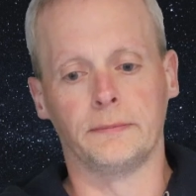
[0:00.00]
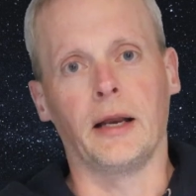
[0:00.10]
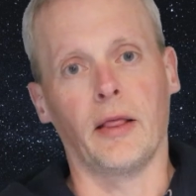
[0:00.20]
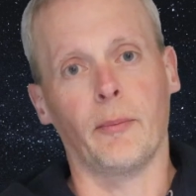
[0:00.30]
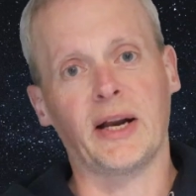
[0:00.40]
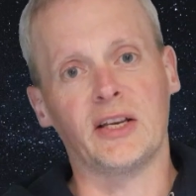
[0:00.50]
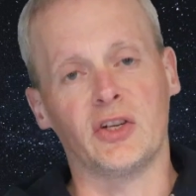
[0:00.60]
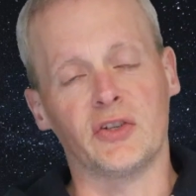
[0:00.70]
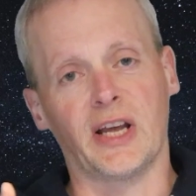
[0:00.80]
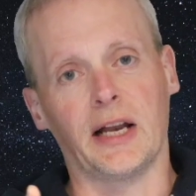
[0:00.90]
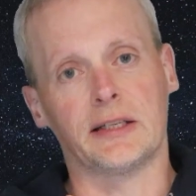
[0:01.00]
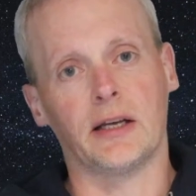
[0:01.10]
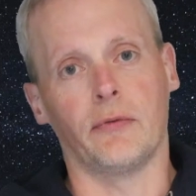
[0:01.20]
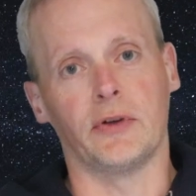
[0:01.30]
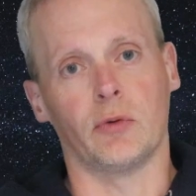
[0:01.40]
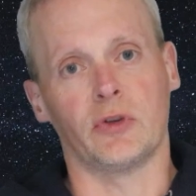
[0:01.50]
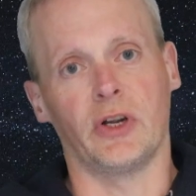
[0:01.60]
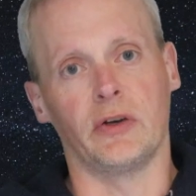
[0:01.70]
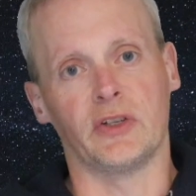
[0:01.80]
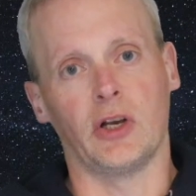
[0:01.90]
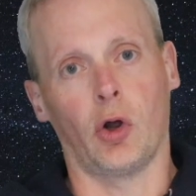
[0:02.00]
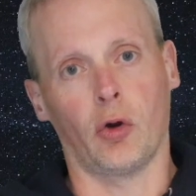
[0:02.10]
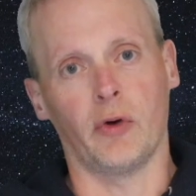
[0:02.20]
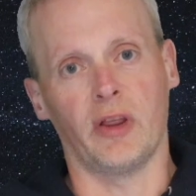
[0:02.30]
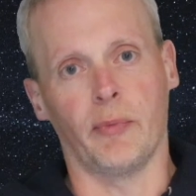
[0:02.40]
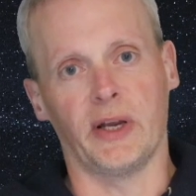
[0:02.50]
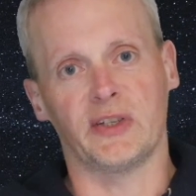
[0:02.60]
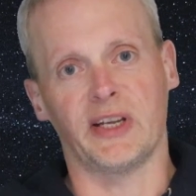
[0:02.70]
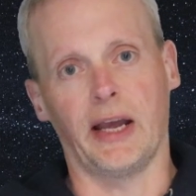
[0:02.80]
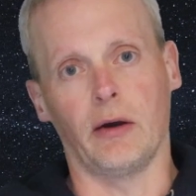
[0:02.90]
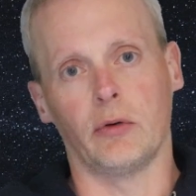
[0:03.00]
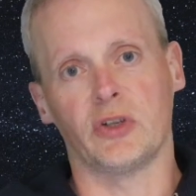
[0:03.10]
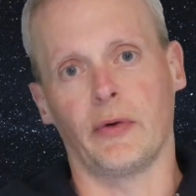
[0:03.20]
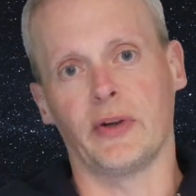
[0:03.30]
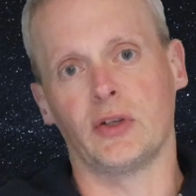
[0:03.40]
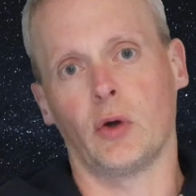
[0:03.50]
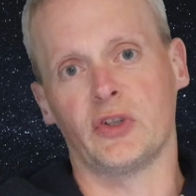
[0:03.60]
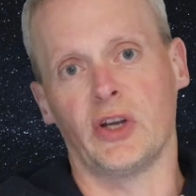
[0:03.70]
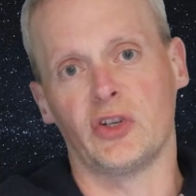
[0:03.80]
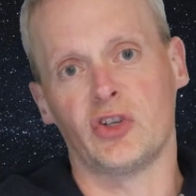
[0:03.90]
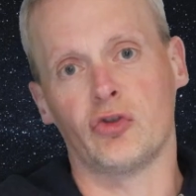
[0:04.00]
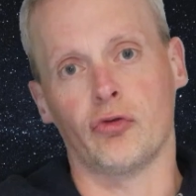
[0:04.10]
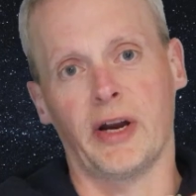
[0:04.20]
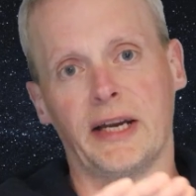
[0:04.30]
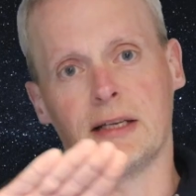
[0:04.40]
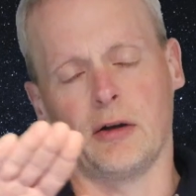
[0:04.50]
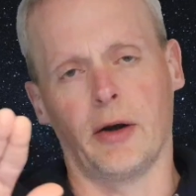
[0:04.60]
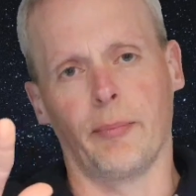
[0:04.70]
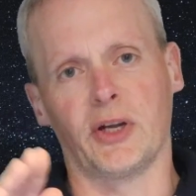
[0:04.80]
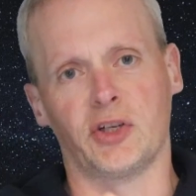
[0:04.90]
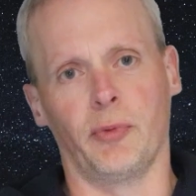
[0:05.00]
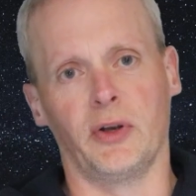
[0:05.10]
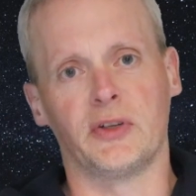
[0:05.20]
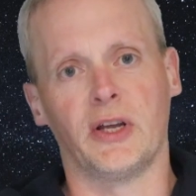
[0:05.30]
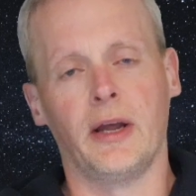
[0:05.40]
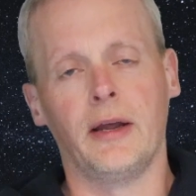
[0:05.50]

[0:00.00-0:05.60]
Now the magnitude scale itself is what's known as a logarithmic scale, so it's not a straight line measurement.